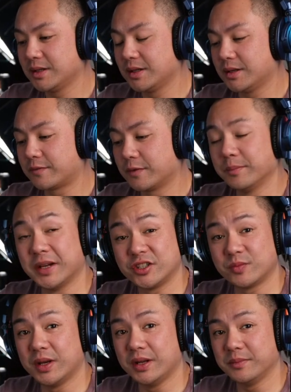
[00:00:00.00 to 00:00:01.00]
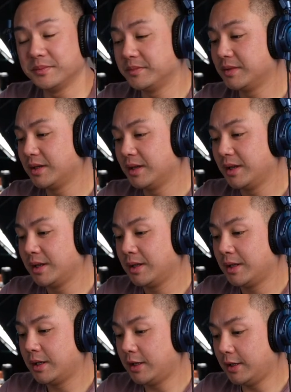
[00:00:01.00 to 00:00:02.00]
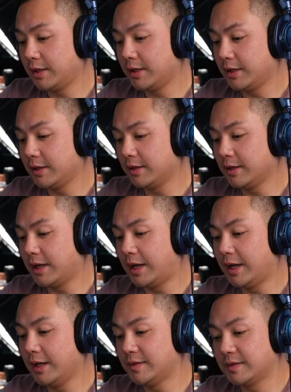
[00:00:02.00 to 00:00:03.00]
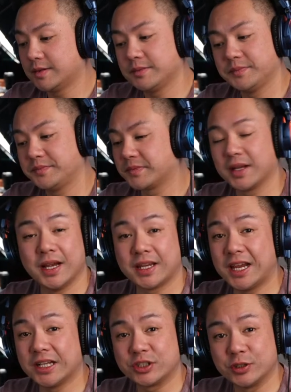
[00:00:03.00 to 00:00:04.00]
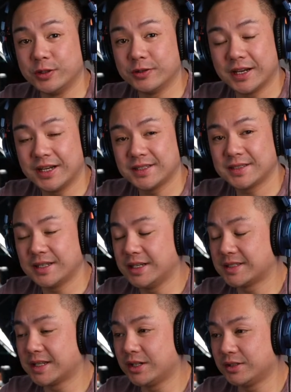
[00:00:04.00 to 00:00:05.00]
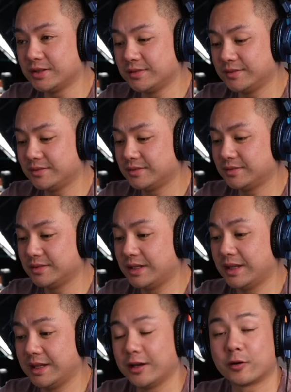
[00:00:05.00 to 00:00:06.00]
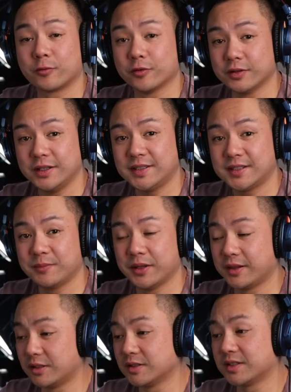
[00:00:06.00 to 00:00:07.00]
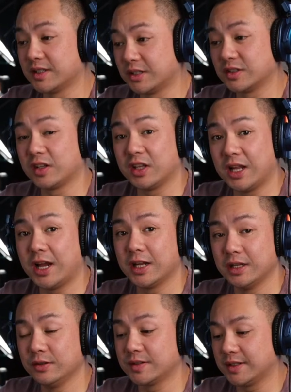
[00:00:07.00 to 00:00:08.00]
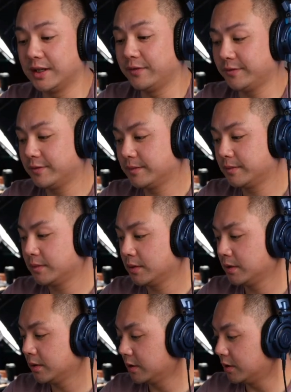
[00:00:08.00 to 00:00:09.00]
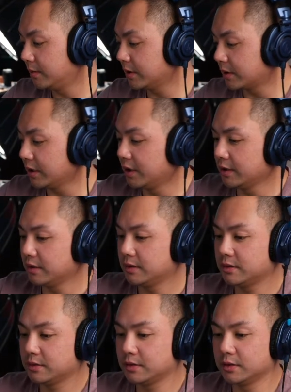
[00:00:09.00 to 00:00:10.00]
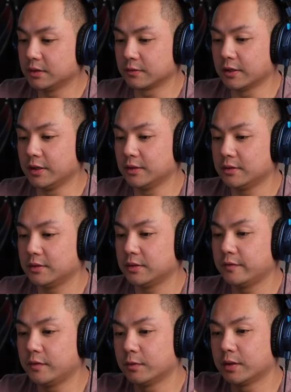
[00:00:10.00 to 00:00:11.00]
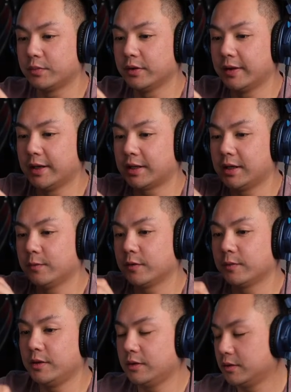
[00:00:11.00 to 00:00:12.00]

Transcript: from Benchmade, and I I can't show you guys until they are released, but there's, there's a lot of new stuff. Oh my god. Okay, if you want to play that game with me.